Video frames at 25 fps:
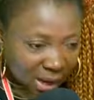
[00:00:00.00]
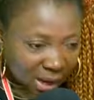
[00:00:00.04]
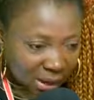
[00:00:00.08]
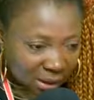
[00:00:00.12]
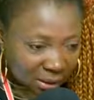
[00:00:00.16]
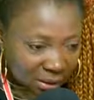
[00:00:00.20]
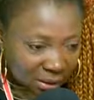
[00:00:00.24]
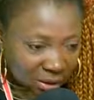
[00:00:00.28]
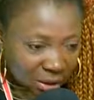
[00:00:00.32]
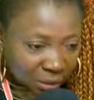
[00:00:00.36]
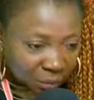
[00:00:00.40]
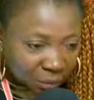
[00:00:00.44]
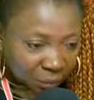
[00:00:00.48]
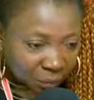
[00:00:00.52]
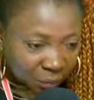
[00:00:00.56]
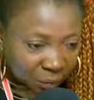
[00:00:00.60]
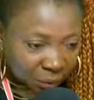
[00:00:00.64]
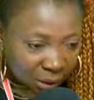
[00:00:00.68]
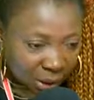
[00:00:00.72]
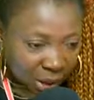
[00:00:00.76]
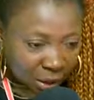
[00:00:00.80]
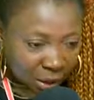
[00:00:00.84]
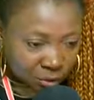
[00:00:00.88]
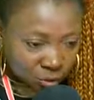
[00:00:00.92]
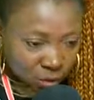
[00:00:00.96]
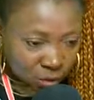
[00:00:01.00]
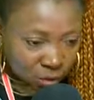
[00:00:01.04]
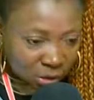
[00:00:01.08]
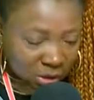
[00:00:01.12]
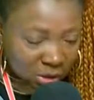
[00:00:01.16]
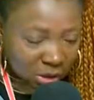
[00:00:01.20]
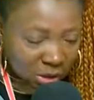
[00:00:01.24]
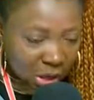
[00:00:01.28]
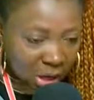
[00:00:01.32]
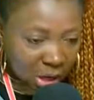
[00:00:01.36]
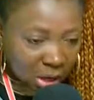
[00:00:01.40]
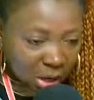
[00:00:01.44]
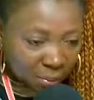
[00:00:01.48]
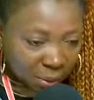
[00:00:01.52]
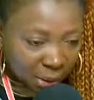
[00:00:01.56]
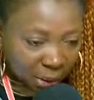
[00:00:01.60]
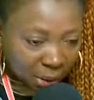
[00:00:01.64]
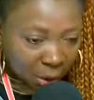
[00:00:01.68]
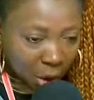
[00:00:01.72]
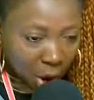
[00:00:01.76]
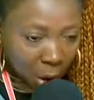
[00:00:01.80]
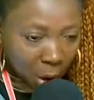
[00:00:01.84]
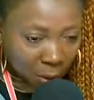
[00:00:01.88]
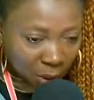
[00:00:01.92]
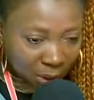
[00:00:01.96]
neighboring countries but
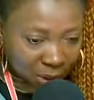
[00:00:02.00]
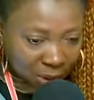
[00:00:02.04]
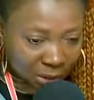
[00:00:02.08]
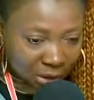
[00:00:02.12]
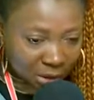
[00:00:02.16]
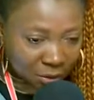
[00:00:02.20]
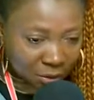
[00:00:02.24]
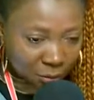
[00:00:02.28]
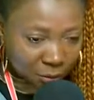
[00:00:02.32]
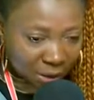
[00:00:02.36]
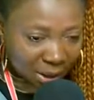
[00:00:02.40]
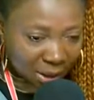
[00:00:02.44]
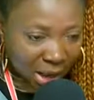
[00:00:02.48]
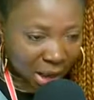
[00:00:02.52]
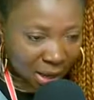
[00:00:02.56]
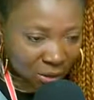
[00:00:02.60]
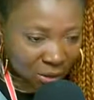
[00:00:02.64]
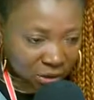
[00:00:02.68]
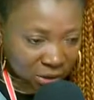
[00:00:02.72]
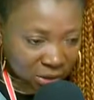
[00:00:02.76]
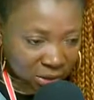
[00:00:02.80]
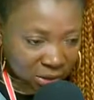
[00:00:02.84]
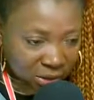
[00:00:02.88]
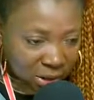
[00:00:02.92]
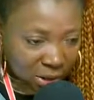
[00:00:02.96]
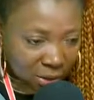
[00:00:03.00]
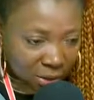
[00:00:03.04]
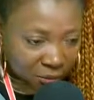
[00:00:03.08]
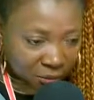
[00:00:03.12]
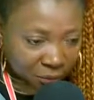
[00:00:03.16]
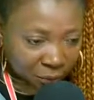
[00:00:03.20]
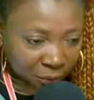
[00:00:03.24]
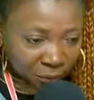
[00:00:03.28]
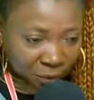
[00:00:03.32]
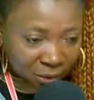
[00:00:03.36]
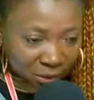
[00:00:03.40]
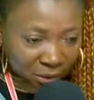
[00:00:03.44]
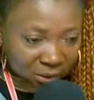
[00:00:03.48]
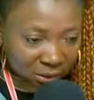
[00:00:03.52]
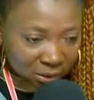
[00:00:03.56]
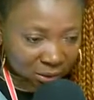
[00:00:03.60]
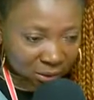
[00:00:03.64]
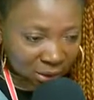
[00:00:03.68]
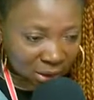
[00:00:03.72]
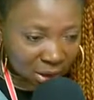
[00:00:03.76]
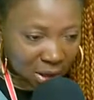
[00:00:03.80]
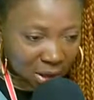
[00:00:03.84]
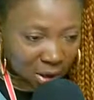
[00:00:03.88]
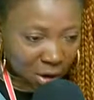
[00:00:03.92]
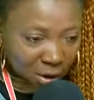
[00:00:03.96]
currently regarded the risk
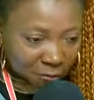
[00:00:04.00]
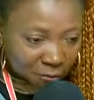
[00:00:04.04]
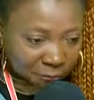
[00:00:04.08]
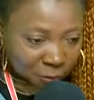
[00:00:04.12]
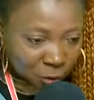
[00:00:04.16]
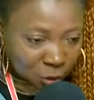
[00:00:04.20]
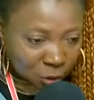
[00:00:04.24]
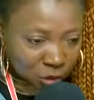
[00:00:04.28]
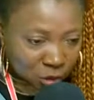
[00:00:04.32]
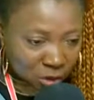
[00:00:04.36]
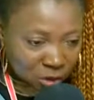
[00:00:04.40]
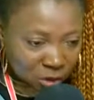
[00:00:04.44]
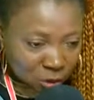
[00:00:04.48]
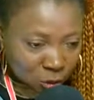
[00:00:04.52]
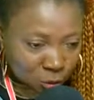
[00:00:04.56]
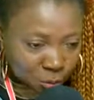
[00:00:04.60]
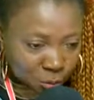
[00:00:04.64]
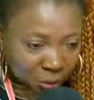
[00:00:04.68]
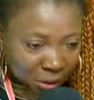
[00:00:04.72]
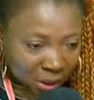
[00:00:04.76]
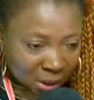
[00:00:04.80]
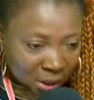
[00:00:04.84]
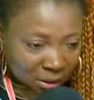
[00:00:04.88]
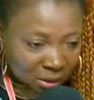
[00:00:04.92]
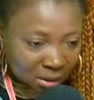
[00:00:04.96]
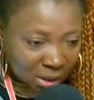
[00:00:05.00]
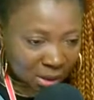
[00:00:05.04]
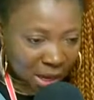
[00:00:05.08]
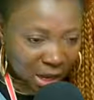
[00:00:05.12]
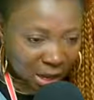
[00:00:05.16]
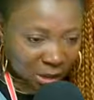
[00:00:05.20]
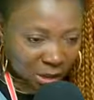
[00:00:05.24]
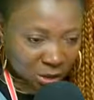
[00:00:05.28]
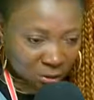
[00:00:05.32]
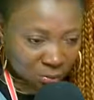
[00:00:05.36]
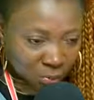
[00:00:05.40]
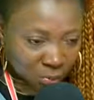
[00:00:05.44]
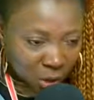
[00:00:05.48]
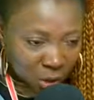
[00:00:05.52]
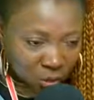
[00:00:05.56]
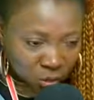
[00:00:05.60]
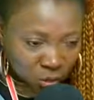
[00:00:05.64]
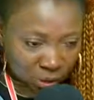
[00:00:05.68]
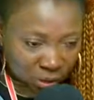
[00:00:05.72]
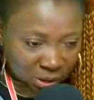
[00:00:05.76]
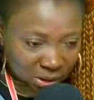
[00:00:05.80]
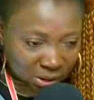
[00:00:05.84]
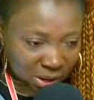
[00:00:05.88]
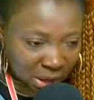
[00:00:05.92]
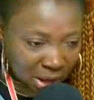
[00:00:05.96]
of regional spread as
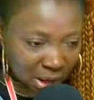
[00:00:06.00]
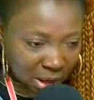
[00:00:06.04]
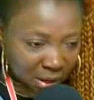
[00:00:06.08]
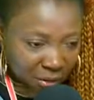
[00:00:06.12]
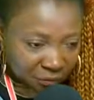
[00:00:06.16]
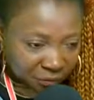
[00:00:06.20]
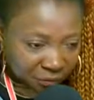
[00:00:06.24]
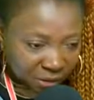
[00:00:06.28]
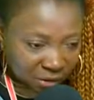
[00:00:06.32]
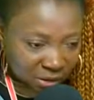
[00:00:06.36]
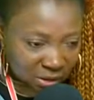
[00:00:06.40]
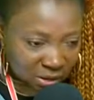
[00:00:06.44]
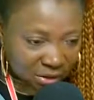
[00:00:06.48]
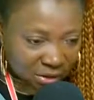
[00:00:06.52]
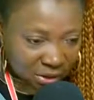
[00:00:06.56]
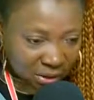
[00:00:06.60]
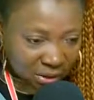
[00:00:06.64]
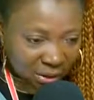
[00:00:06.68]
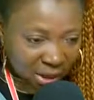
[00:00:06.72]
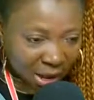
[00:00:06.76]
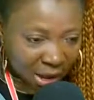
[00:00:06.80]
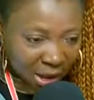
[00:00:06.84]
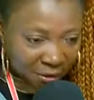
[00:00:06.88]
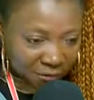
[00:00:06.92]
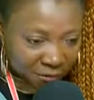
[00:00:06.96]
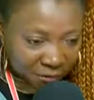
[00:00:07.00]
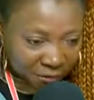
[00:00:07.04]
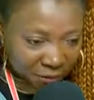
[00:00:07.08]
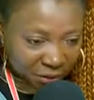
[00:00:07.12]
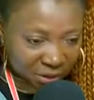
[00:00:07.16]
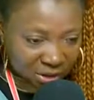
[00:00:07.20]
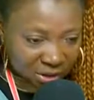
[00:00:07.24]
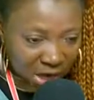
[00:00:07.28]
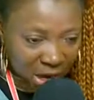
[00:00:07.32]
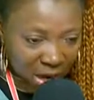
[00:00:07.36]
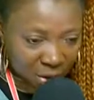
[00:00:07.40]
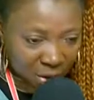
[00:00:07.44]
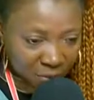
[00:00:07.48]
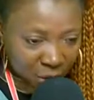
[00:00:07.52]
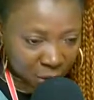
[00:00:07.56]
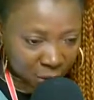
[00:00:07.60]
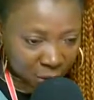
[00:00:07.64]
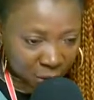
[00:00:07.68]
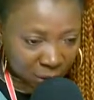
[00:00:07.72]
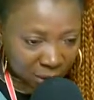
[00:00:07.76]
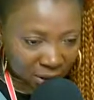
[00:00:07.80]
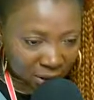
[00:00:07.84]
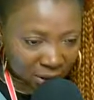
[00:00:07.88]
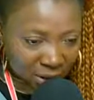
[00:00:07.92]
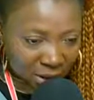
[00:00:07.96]
moderate. This is the 9th time
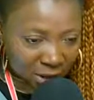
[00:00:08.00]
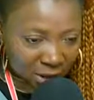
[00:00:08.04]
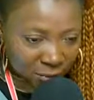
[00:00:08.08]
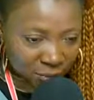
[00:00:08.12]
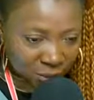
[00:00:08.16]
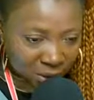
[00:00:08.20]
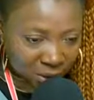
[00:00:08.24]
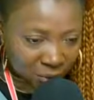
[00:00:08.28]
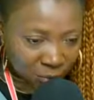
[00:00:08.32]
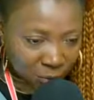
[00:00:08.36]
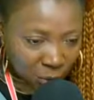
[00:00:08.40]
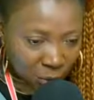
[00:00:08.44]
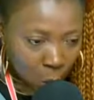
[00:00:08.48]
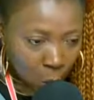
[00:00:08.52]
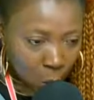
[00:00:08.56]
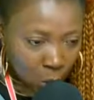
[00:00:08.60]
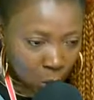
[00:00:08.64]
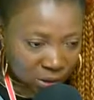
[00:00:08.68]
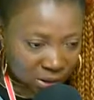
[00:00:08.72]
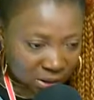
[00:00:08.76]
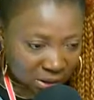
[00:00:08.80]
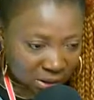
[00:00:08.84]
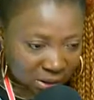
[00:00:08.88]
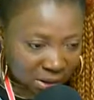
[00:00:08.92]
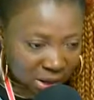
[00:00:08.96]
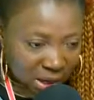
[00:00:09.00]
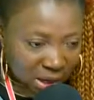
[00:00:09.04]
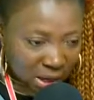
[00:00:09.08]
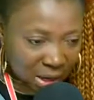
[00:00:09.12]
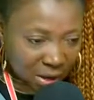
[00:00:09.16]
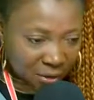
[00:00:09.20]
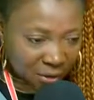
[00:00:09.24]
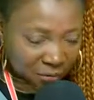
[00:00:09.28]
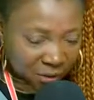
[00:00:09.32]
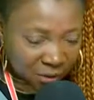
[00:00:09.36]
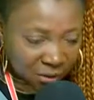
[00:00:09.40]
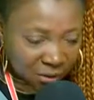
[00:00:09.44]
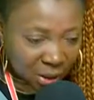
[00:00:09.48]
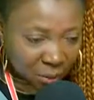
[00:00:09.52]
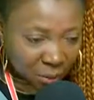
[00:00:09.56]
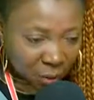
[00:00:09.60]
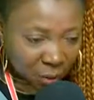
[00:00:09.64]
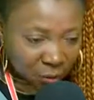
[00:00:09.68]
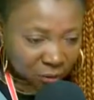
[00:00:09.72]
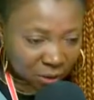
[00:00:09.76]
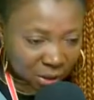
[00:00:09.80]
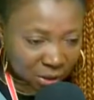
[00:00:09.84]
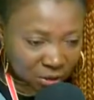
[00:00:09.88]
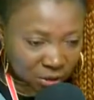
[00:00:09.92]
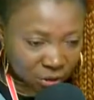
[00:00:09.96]
Ebola has been recorded in the
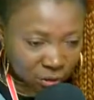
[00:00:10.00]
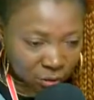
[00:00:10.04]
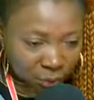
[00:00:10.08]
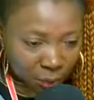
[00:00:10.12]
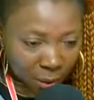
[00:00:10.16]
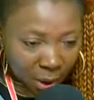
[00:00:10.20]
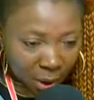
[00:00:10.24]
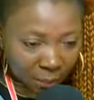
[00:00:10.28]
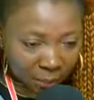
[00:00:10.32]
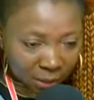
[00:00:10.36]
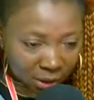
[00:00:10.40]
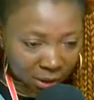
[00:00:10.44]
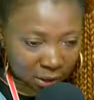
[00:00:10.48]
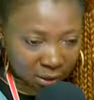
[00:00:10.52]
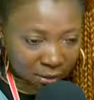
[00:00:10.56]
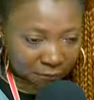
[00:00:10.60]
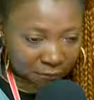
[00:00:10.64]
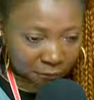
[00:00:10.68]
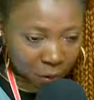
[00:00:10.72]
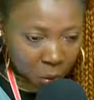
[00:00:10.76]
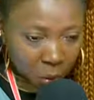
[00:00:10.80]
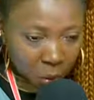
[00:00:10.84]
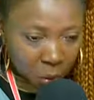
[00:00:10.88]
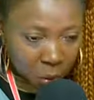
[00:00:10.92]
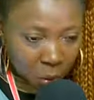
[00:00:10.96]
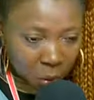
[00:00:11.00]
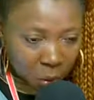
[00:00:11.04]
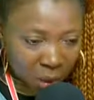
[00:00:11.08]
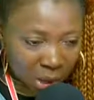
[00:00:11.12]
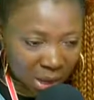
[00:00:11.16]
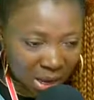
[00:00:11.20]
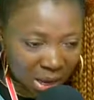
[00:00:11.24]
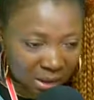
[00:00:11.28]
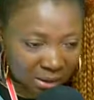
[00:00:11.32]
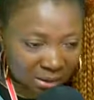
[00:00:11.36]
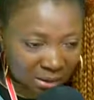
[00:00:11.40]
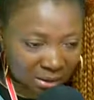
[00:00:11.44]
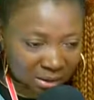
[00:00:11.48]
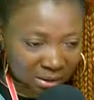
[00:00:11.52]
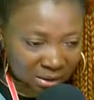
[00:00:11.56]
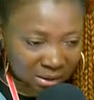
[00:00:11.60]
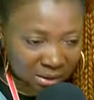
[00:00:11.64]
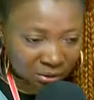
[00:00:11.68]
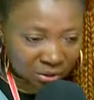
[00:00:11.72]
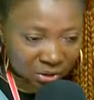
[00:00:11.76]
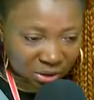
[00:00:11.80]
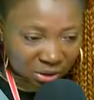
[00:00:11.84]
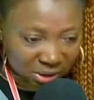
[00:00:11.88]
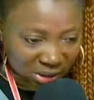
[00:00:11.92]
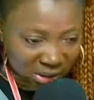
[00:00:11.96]
Democratic Republic of Congo since the
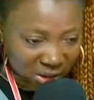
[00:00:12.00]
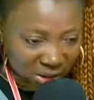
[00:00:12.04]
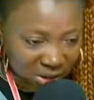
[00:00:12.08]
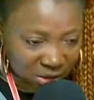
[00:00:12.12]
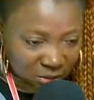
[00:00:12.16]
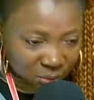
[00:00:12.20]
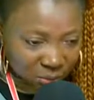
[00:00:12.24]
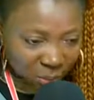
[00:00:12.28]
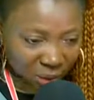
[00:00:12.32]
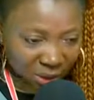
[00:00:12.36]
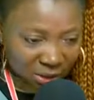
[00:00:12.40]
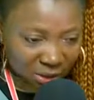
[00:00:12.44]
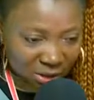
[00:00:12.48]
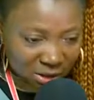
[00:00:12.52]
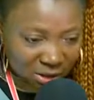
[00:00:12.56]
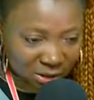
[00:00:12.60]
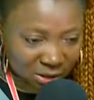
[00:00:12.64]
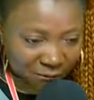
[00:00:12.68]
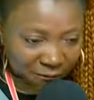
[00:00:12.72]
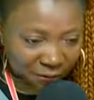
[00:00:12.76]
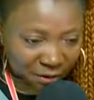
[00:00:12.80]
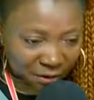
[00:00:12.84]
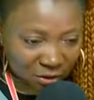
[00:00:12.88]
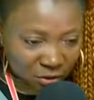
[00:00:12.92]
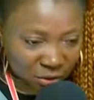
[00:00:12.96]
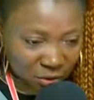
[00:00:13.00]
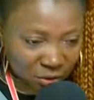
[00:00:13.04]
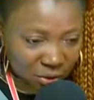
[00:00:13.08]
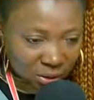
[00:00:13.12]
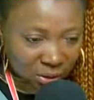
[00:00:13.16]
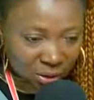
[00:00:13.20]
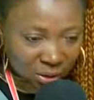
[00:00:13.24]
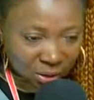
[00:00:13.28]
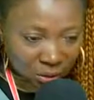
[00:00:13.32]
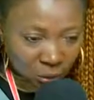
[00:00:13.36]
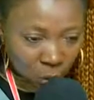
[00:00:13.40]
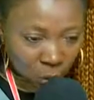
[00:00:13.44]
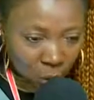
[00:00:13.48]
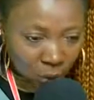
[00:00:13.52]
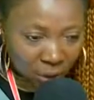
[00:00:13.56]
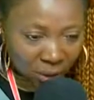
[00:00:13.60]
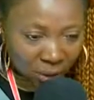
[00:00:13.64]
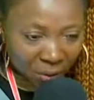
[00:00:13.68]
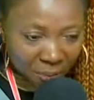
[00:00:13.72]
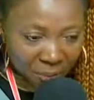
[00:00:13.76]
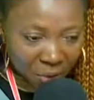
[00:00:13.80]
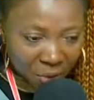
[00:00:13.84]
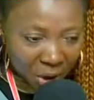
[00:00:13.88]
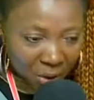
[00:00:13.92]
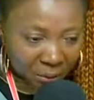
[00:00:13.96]
disease made its first known
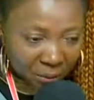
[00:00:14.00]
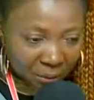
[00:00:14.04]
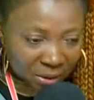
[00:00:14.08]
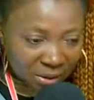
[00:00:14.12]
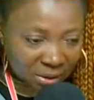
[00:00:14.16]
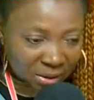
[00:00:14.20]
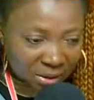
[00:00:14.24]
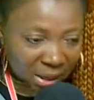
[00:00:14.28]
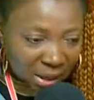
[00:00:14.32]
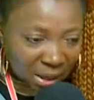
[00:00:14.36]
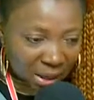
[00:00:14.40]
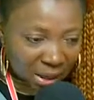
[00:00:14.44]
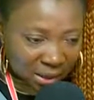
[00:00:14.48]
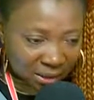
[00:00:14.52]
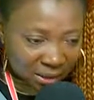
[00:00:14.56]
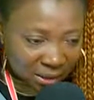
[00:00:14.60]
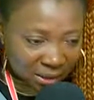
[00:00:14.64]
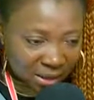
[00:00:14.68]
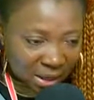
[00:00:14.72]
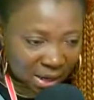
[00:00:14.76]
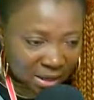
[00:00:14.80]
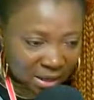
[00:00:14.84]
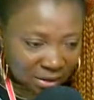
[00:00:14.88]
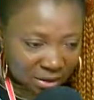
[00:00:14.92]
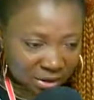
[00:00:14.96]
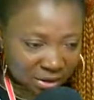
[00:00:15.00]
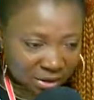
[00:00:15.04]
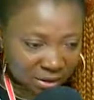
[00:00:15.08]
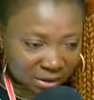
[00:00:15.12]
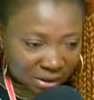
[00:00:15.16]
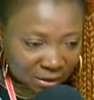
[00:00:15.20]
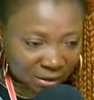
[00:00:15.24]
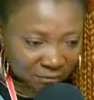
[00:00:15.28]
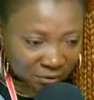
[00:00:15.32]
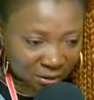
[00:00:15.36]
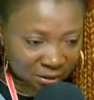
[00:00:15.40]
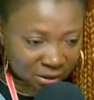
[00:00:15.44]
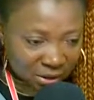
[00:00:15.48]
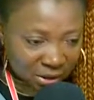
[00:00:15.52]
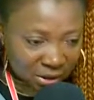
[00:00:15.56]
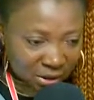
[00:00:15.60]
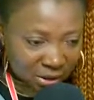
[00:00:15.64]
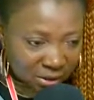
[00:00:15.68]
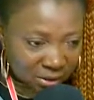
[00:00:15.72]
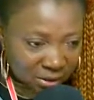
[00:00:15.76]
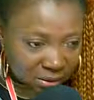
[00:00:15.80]
appearance in the 1970s.